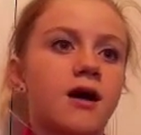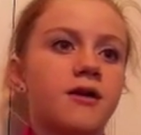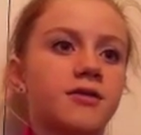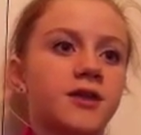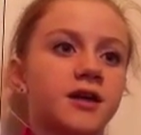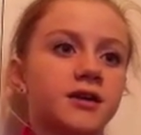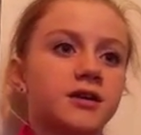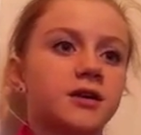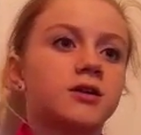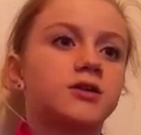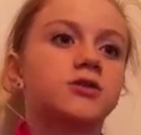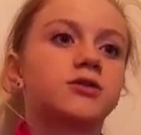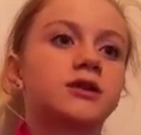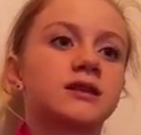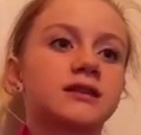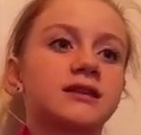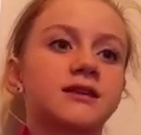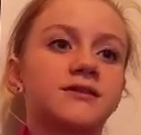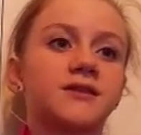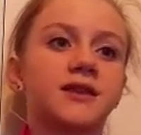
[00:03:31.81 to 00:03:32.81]
then you
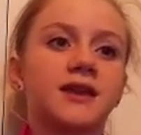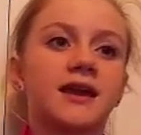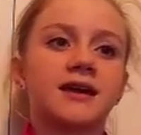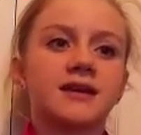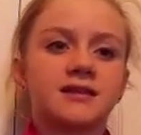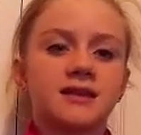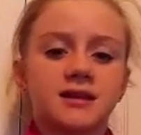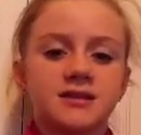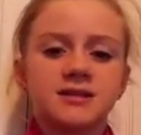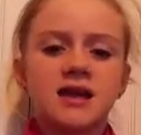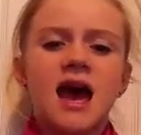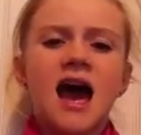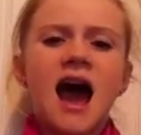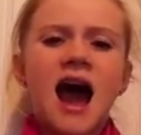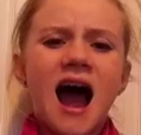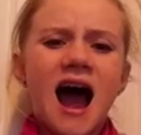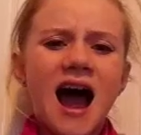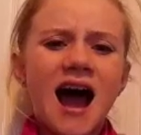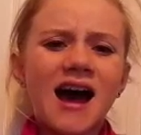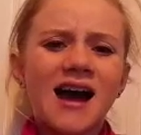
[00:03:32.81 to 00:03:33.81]
can leave it like this.
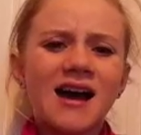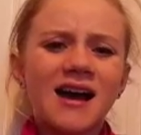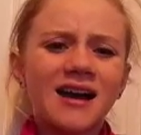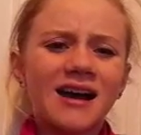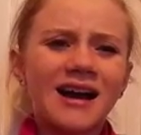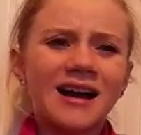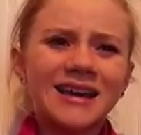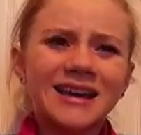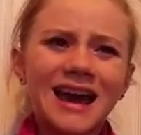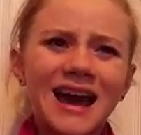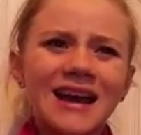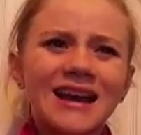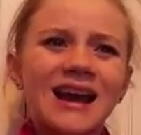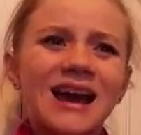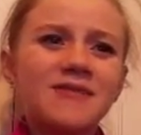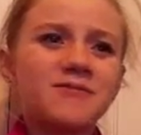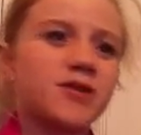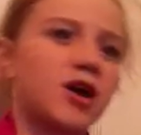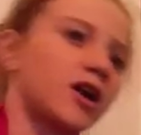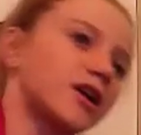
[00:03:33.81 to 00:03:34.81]
Uh, again,
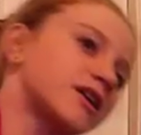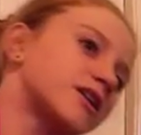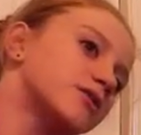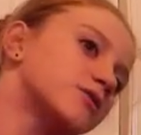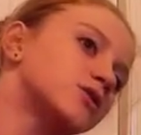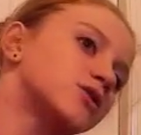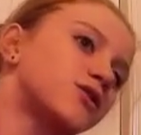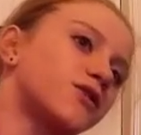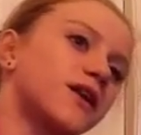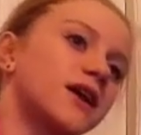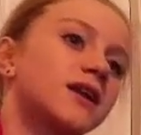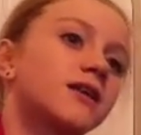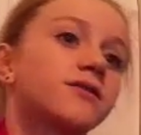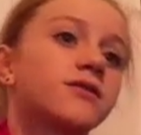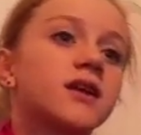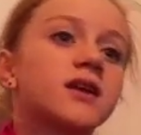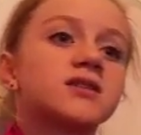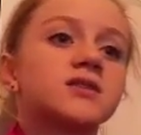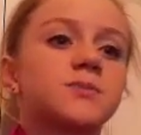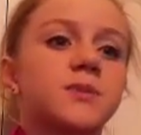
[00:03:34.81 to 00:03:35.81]
I'm not a huge fan of
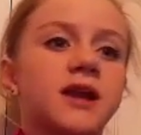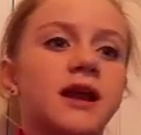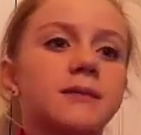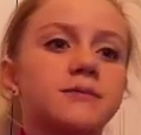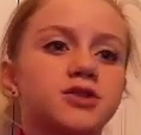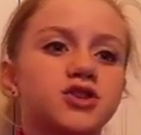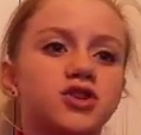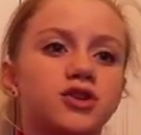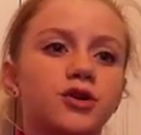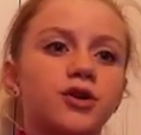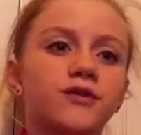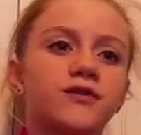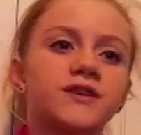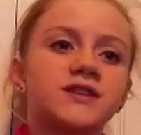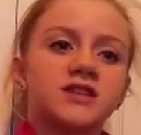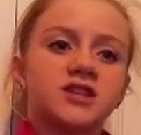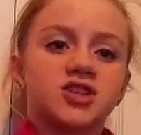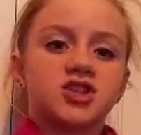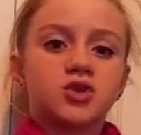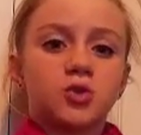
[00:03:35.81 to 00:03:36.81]
this, but I'm sure if
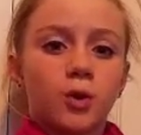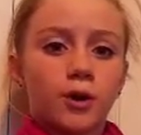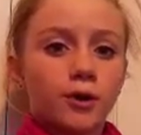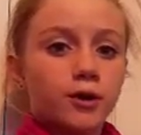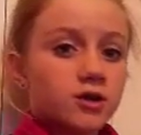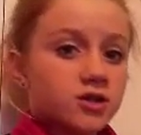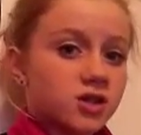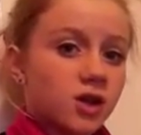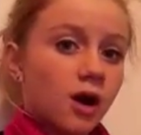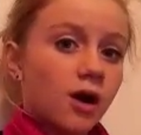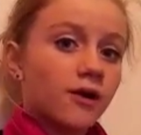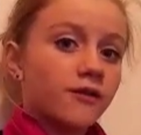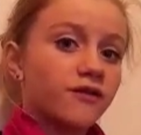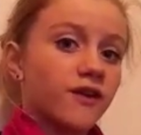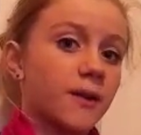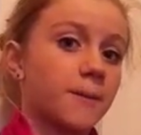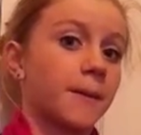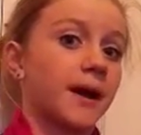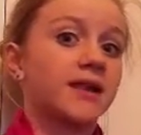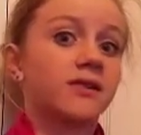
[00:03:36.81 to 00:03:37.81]
it's a shorter scarf,
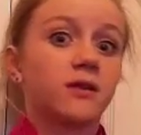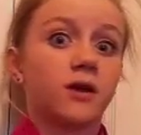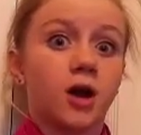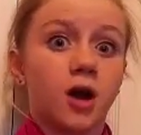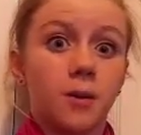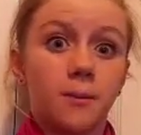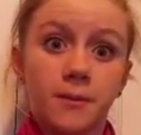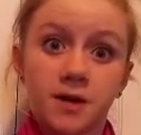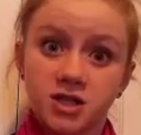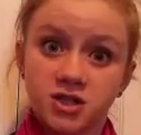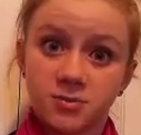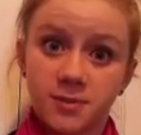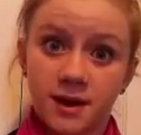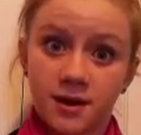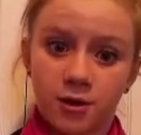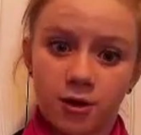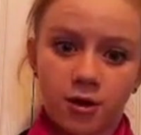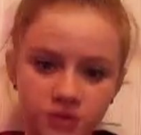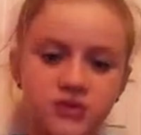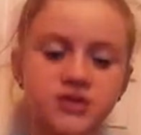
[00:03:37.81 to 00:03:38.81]
it might look much better.